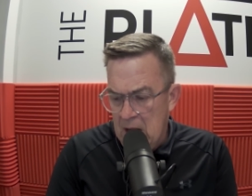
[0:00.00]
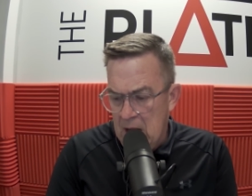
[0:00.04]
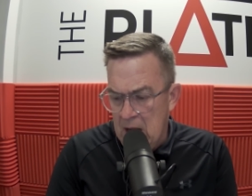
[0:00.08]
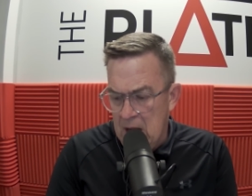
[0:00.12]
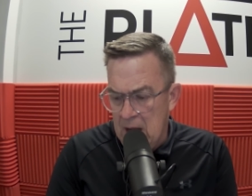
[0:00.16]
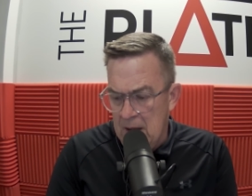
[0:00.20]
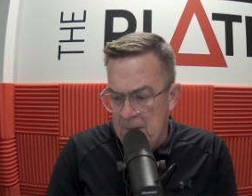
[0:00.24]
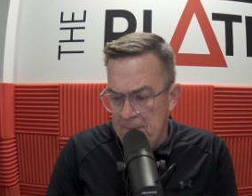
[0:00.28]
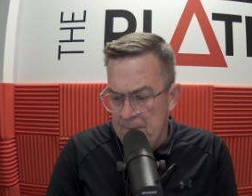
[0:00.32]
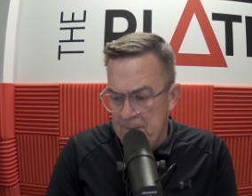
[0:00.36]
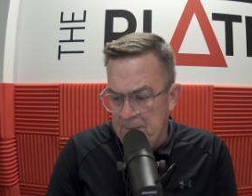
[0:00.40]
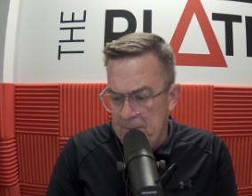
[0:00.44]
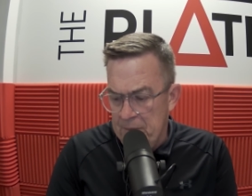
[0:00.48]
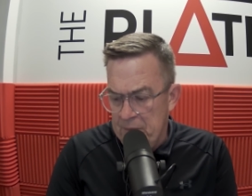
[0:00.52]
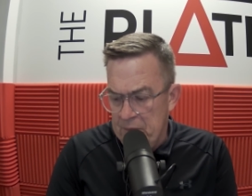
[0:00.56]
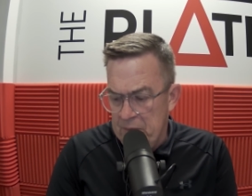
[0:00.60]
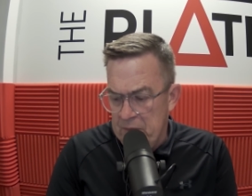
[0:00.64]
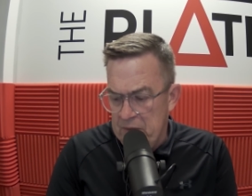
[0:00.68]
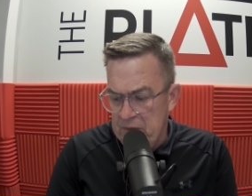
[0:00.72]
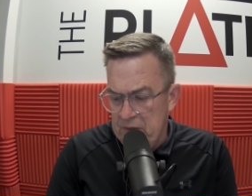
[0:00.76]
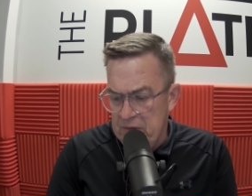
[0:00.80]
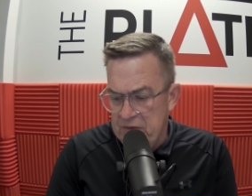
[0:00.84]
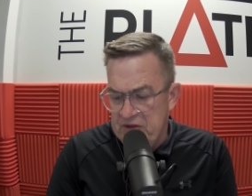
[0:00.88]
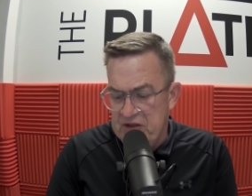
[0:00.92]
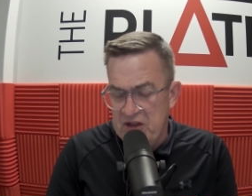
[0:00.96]
Um,
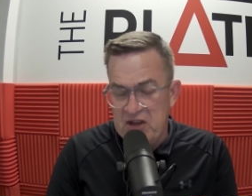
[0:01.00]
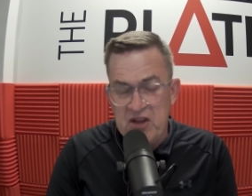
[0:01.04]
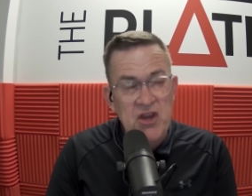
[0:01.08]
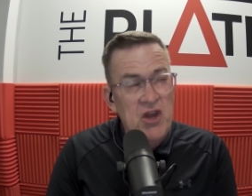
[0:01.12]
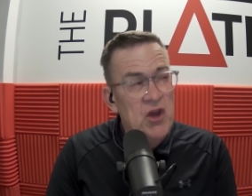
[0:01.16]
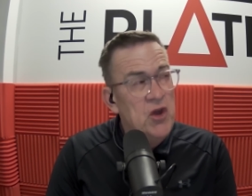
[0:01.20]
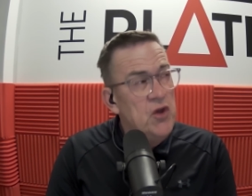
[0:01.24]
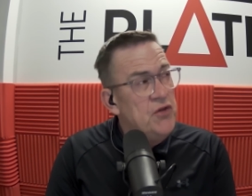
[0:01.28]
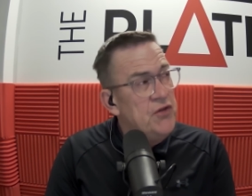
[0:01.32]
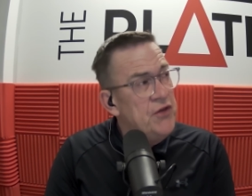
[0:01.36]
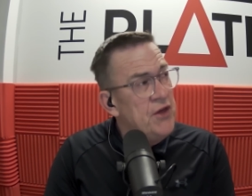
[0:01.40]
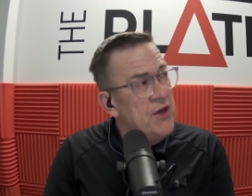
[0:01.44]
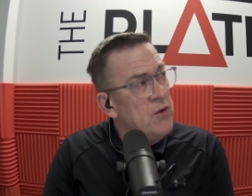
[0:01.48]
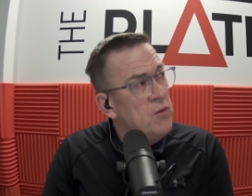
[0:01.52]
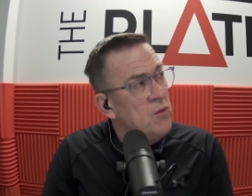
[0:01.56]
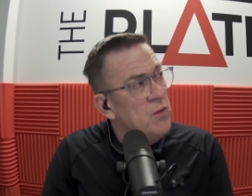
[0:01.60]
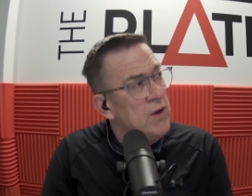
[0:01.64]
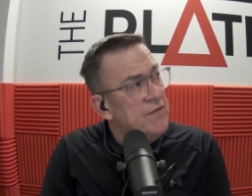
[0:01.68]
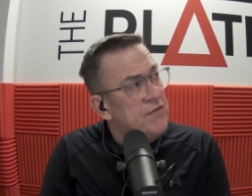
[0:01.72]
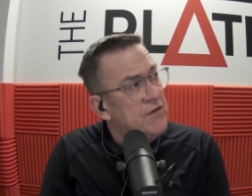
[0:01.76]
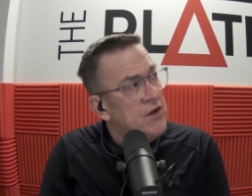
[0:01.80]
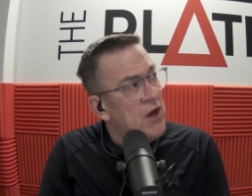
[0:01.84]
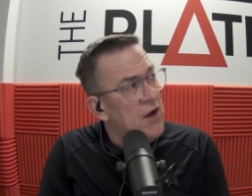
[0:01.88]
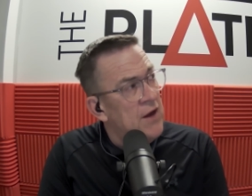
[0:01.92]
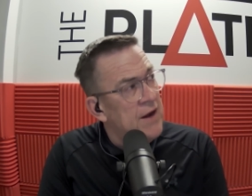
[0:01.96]
Do you think
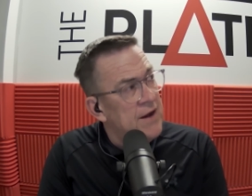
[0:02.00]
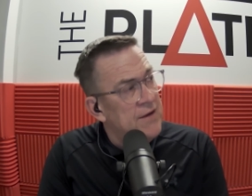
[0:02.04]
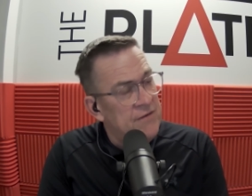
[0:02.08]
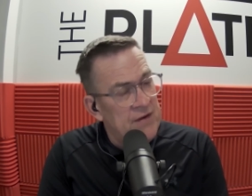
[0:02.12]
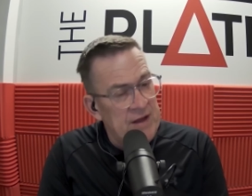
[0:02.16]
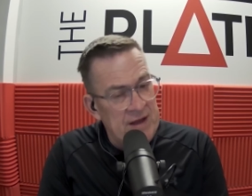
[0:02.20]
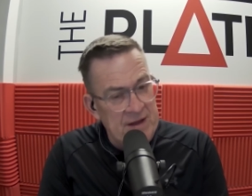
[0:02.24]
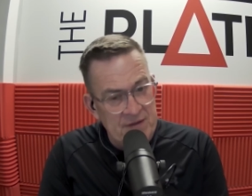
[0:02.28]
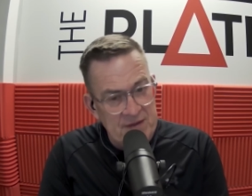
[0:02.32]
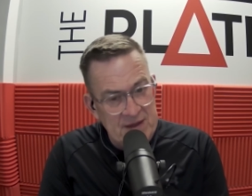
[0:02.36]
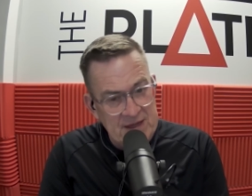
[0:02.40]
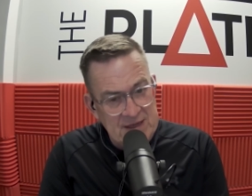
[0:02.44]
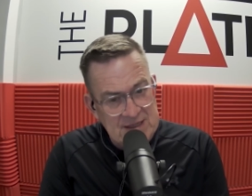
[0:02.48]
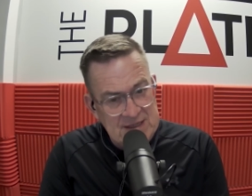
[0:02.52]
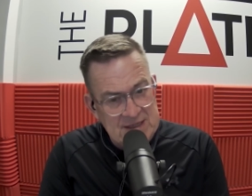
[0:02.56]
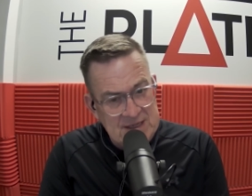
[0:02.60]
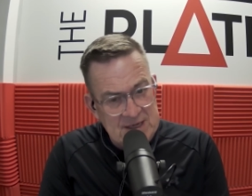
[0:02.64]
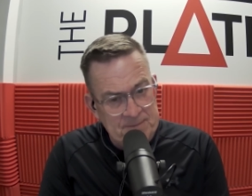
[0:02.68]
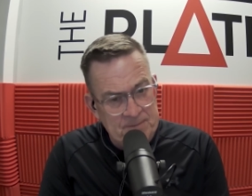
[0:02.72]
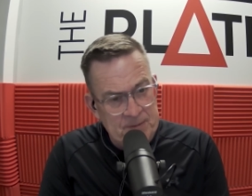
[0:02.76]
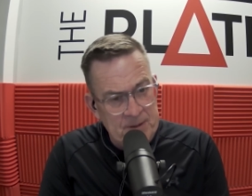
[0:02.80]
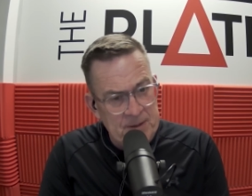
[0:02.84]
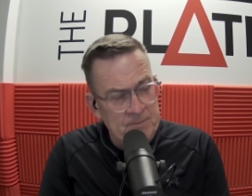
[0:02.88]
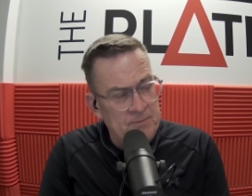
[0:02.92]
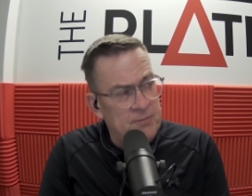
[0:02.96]
we've kind of hit this
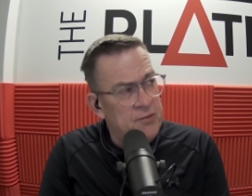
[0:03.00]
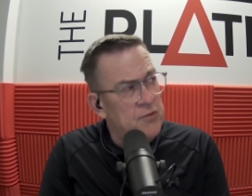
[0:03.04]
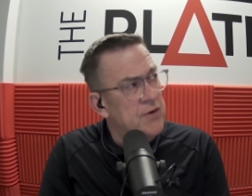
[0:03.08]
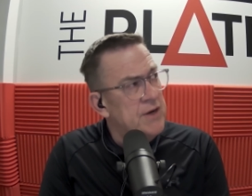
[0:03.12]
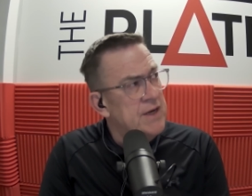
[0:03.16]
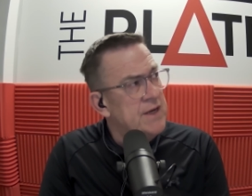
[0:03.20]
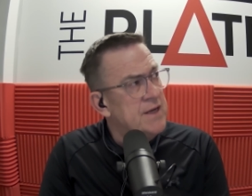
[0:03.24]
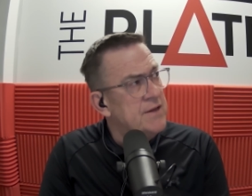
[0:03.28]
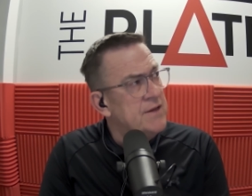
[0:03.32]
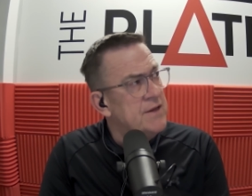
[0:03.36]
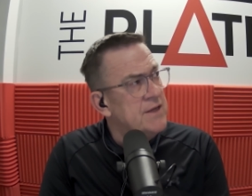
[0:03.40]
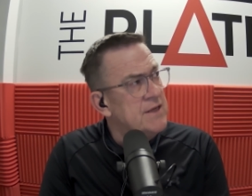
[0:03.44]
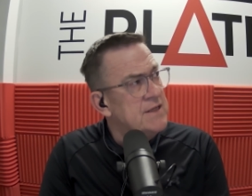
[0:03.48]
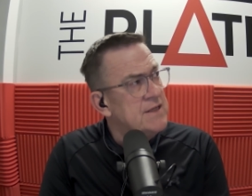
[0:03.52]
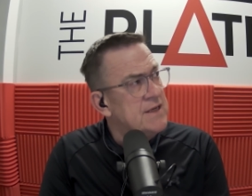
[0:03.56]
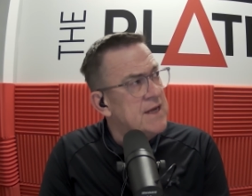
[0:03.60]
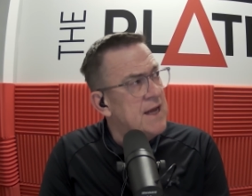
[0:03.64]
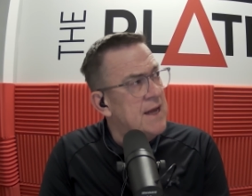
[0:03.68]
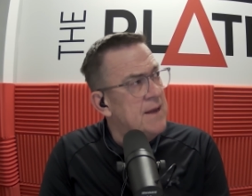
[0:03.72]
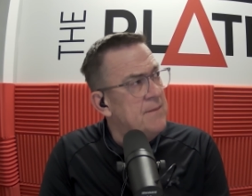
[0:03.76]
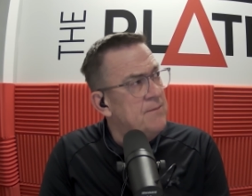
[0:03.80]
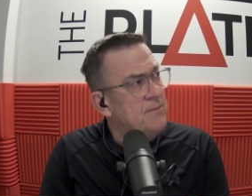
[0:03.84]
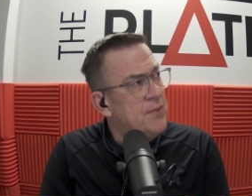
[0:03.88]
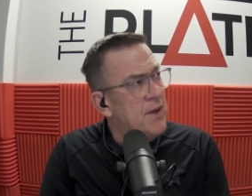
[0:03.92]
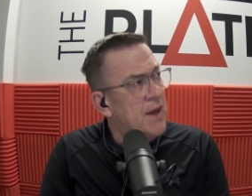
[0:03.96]
tipping point in this
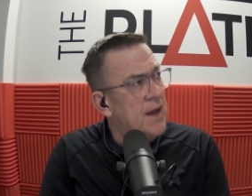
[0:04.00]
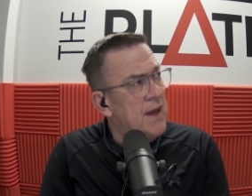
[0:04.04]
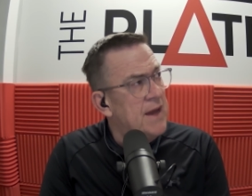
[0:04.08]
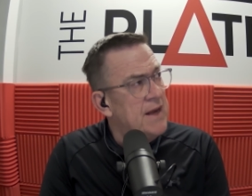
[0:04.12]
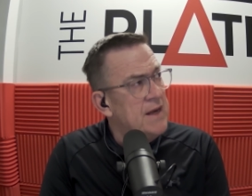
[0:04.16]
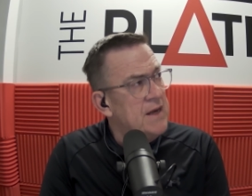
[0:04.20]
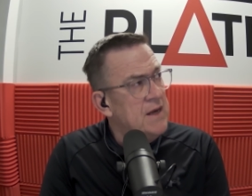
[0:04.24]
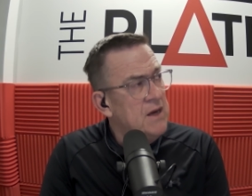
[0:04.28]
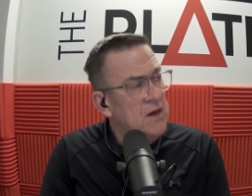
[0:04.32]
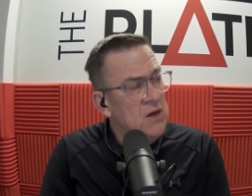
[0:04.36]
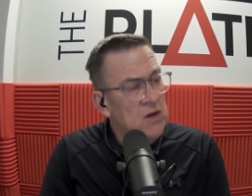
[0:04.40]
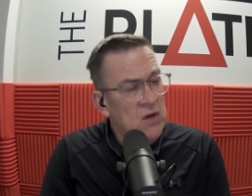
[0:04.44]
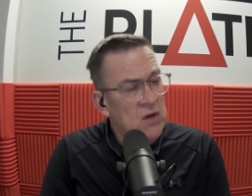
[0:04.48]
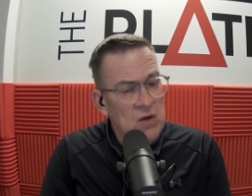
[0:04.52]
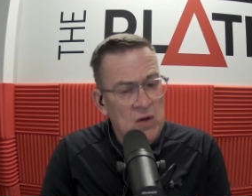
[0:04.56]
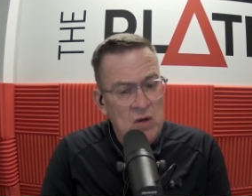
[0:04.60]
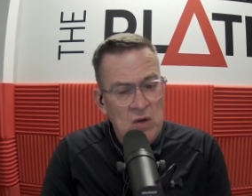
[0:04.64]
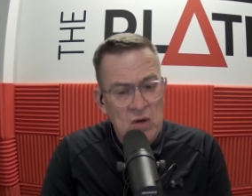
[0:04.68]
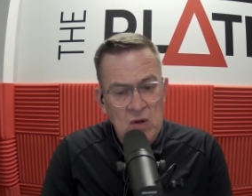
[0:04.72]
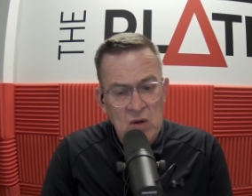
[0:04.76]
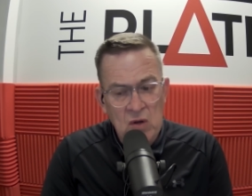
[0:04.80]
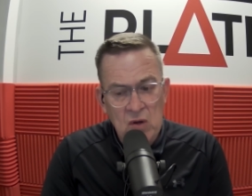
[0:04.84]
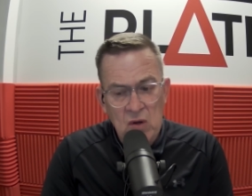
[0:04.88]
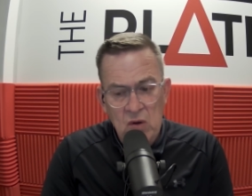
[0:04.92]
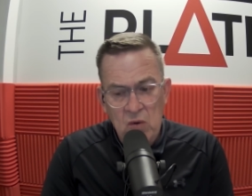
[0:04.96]
campaign
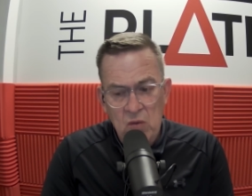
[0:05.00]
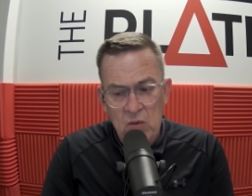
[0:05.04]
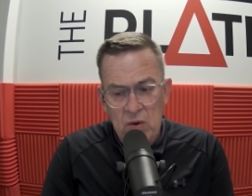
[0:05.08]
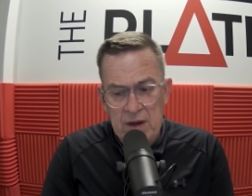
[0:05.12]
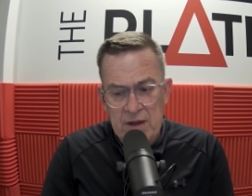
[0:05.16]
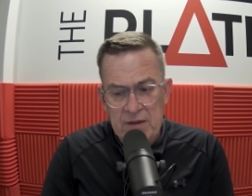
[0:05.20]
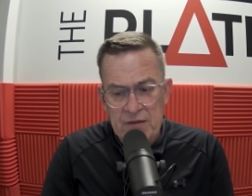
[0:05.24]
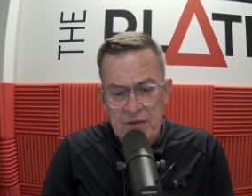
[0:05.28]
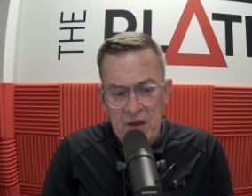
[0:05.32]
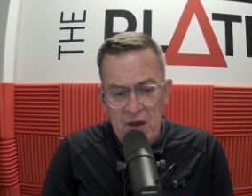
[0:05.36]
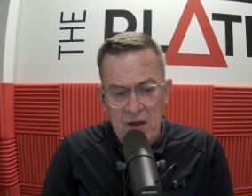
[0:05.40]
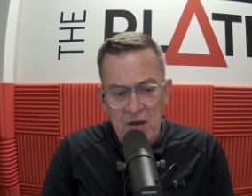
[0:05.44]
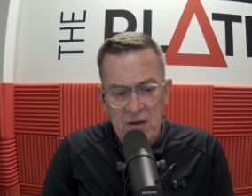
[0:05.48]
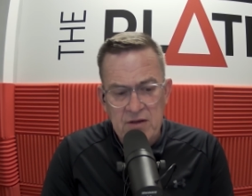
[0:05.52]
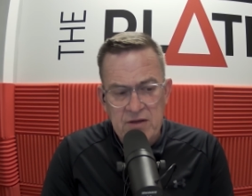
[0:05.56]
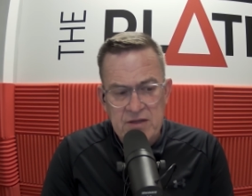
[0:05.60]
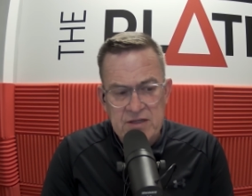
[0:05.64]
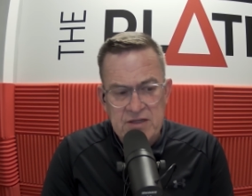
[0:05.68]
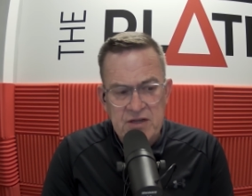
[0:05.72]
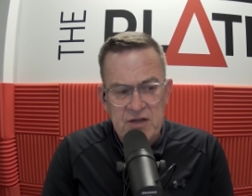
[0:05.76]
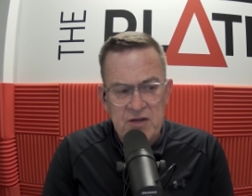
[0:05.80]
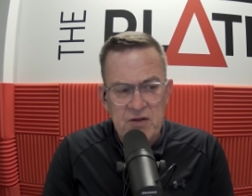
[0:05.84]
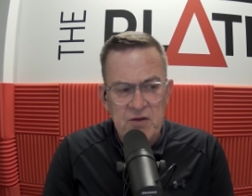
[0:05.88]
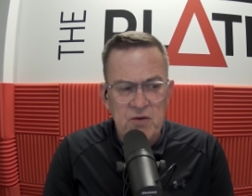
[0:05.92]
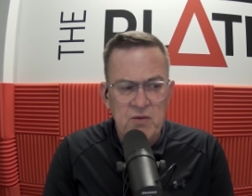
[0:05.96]
where
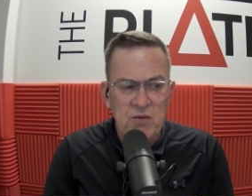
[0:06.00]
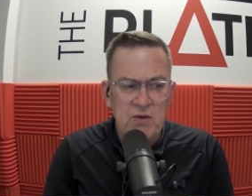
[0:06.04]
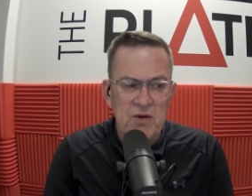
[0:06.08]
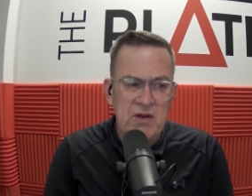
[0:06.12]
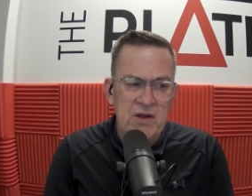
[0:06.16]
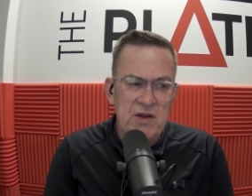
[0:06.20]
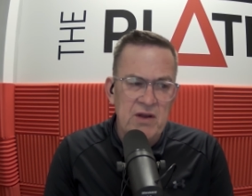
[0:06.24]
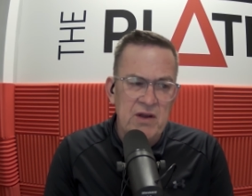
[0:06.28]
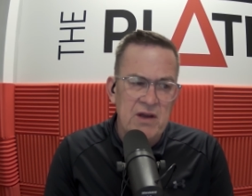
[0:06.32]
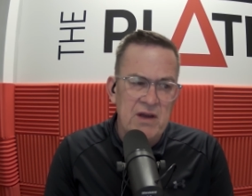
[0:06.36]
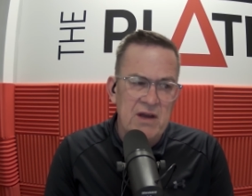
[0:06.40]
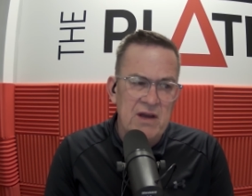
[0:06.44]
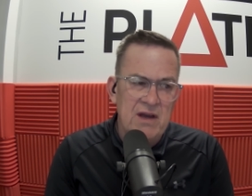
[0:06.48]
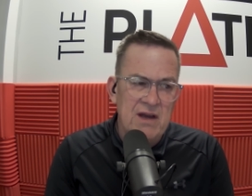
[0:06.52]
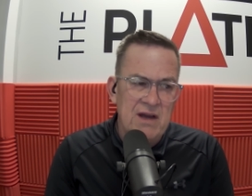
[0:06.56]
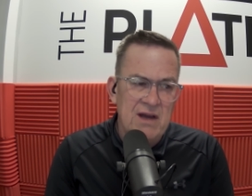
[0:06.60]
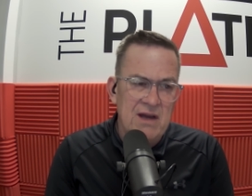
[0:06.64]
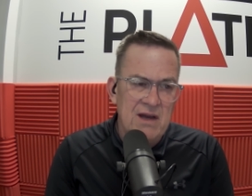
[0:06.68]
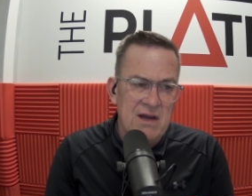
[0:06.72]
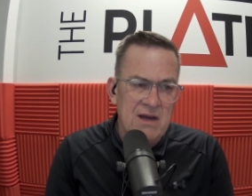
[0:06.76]
those who were